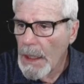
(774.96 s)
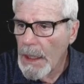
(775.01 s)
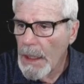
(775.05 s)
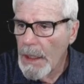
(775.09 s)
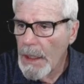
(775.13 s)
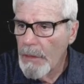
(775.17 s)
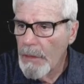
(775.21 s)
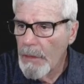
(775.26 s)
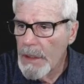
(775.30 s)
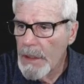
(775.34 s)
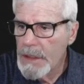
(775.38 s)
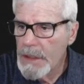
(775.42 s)

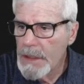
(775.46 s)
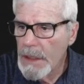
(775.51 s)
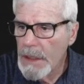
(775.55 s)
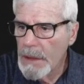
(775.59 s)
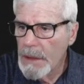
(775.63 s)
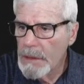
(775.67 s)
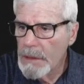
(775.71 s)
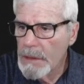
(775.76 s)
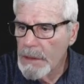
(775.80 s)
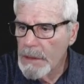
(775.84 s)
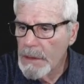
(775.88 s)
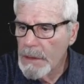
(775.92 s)
Here is
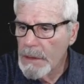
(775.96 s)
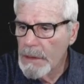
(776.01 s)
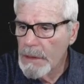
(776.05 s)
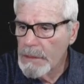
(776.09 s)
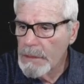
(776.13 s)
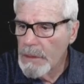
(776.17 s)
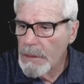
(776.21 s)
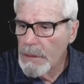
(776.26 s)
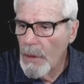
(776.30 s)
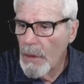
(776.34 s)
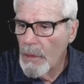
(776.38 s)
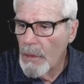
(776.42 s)
a
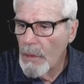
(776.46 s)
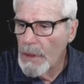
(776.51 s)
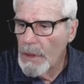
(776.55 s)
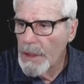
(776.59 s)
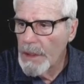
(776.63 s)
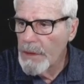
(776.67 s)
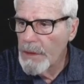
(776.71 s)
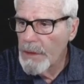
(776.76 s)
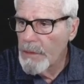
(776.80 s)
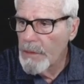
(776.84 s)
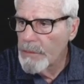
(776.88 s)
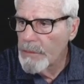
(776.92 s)
whole
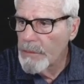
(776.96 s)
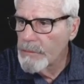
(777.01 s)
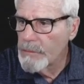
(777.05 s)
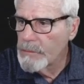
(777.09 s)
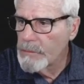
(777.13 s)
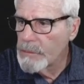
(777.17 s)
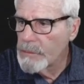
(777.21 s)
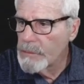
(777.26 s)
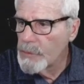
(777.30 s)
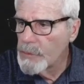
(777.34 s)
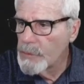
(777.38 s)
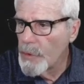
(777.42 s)
other
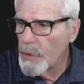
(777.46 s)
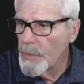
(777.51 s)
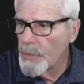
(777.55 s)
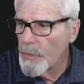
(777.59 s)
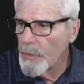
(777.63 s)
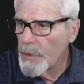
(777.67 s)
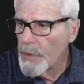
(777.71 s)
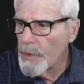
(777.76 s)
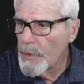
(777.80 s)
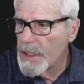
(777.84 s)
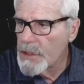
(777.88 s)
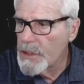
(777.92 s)
group
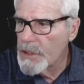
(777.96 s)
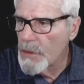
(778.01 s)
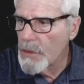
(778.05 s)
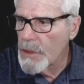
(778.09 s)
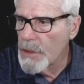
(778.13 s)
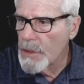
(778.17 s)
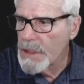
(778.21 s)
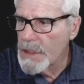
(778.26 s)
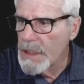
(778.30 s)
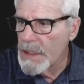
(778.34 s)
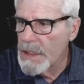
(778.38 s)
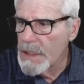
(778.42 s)
of
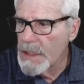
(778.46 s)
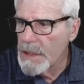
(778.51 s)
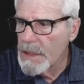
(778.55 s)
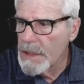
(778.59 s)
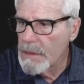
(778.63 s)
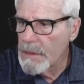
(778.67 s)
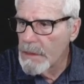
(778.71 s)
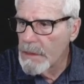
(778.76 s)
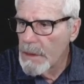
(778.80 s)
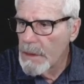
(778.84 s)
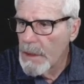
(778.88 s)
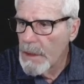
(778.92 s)

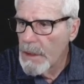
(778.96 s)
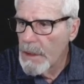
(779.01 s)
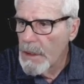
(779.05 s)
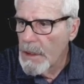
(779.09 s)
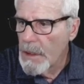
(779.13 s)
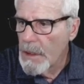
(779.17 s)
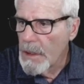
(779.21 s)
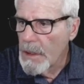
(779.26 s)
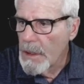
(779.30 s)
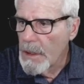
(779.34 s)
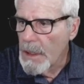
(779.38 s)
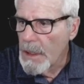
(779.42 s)
resources
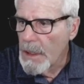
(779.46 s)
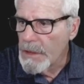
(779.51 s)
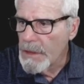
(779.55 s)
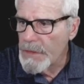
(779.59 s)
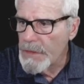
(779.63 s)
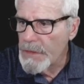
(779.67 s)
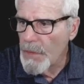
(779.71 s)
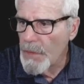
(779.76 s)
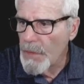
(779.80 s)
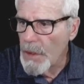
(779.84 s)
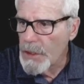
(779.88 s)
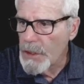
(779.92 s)

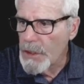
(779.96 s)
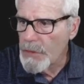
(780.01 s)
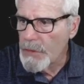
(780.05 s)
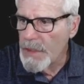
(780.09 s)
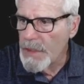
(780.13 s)
as far